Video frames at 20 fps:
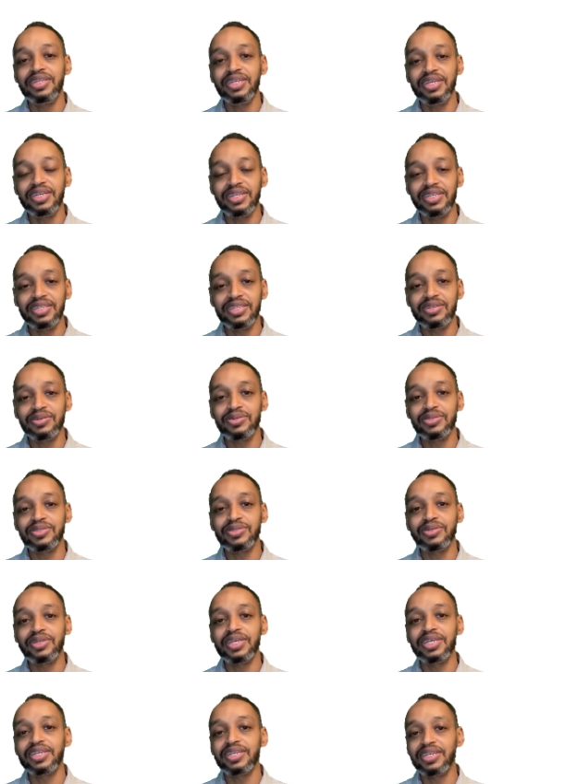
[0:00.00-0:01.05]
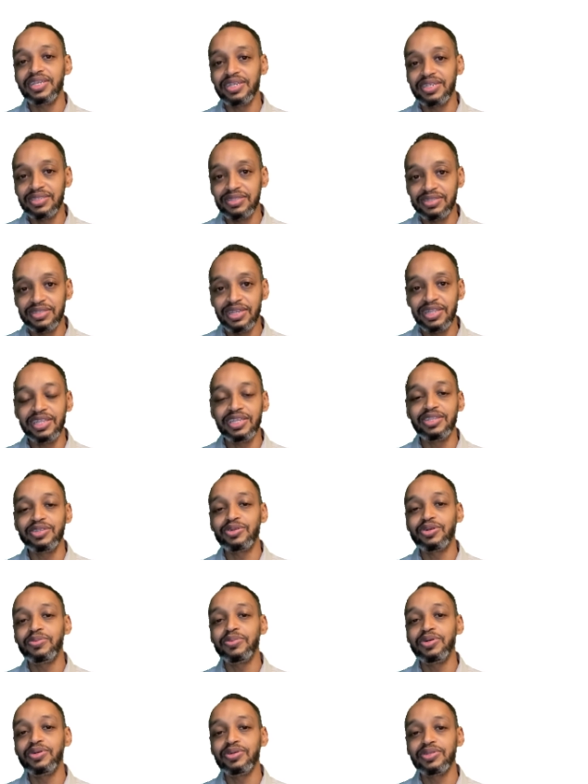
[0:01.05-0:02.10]
and also like uh, clean
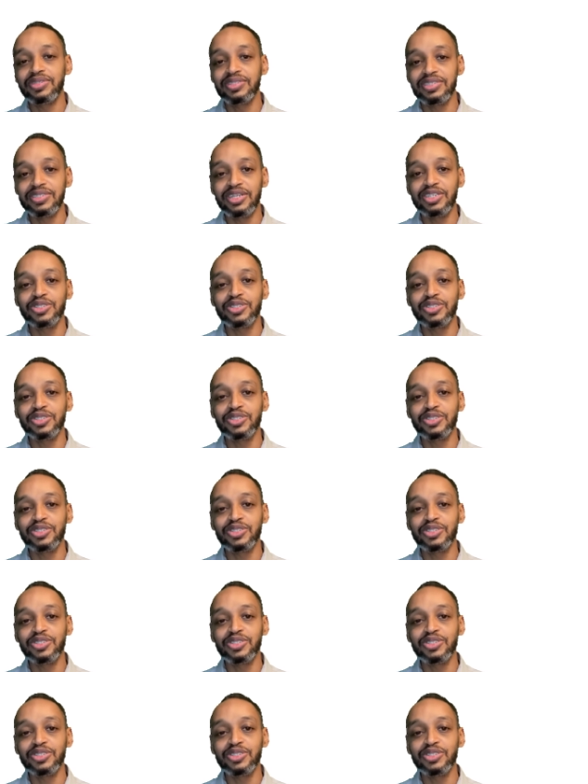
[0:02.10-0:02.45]
robot,